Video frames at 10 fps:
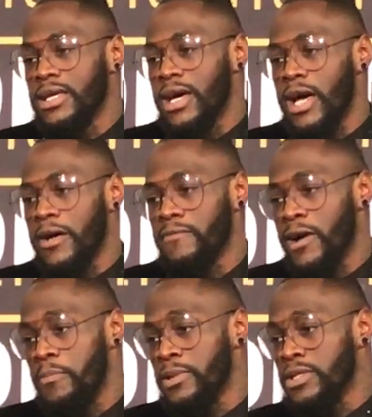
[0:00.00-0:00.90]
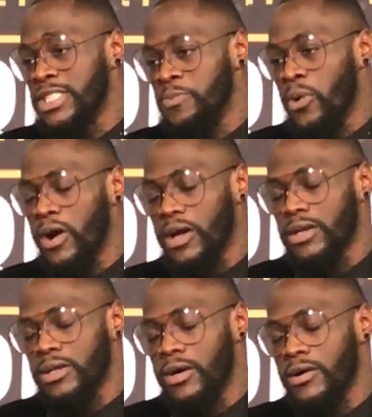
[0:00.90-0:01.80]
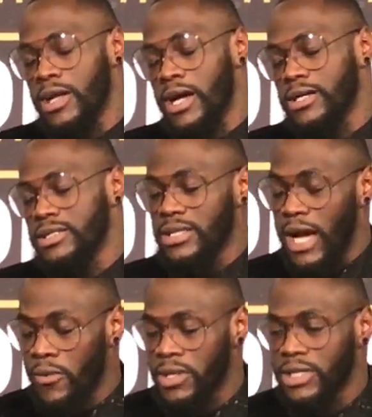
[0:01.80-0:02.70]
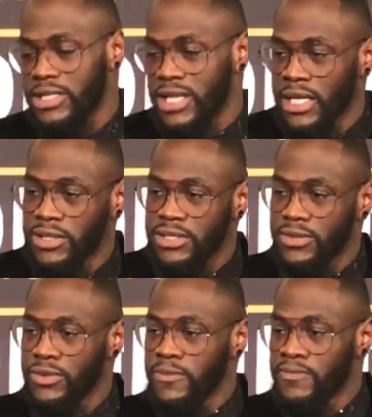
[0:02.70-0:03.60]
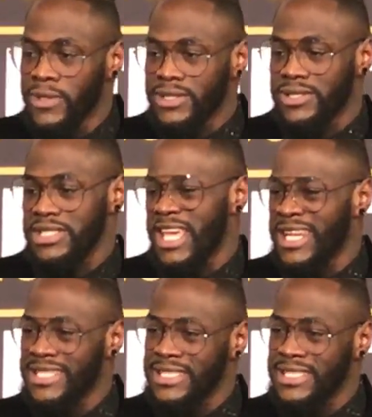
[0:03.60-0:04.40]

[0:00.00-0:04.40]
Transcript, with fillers: um, up in the sport. You know, and I could I want to continue to to set